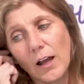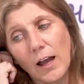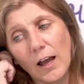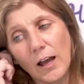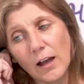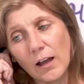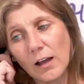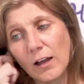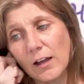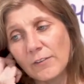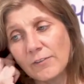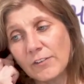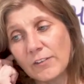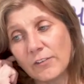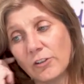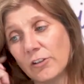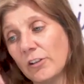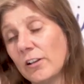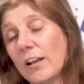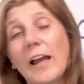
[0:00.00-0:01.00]
Uh, if it's
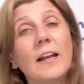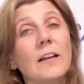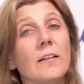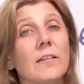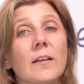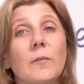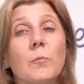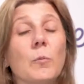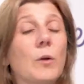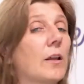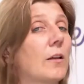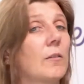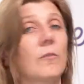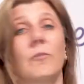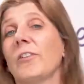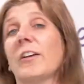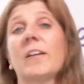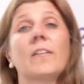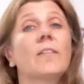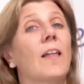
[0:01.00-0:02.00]
too late, then we can
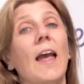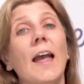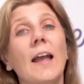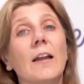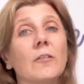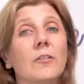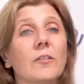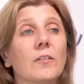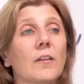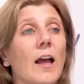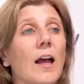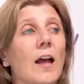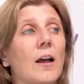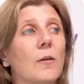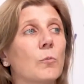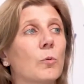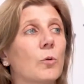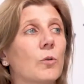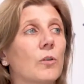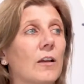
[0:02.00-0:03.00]
fix that.
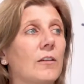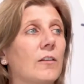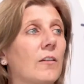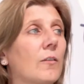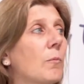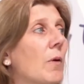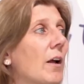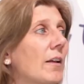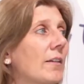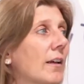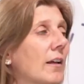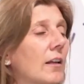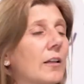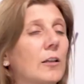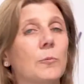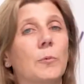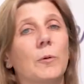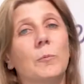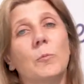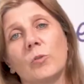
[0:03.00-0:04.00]
Um, it just might take a
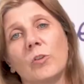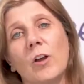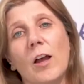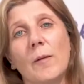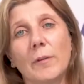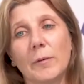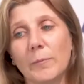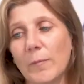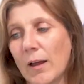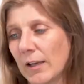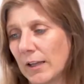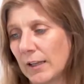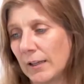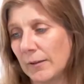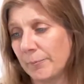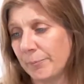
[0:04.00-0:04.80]
little bit more time and money.